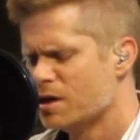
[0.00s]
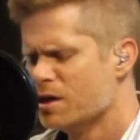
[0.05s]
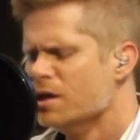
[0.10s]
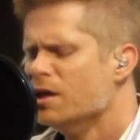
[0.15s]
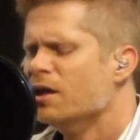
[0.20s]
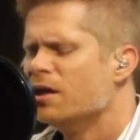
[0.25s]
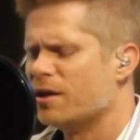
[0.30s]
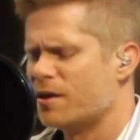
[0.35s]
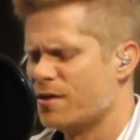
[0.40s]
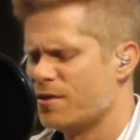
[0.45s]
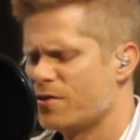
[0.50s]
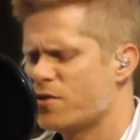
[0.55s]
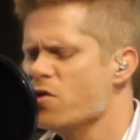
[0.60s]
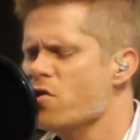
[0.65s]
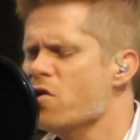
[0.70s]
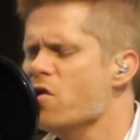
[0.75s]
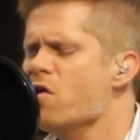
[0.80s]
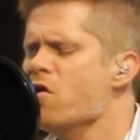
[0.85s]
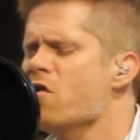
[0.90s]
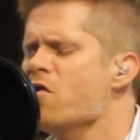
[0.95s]
And
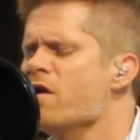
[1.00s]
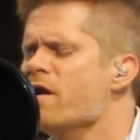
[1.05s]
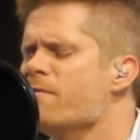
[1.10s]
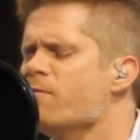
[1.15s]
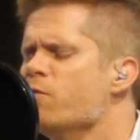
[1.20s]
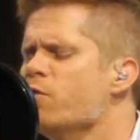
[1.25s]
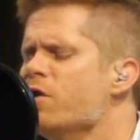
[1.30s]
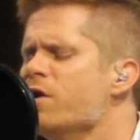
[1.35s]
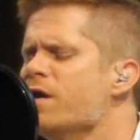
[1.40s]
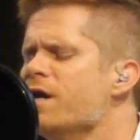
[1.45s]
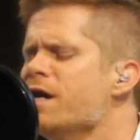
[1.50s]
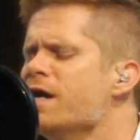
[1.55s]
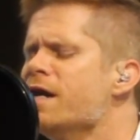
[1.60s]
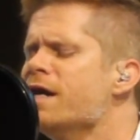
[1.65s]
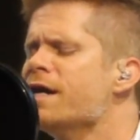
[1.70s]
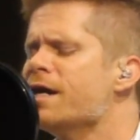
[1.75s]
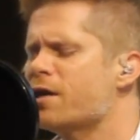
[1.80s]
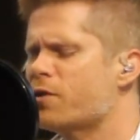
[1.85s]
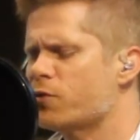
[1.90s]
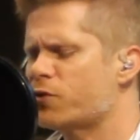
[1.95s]
though I'm weak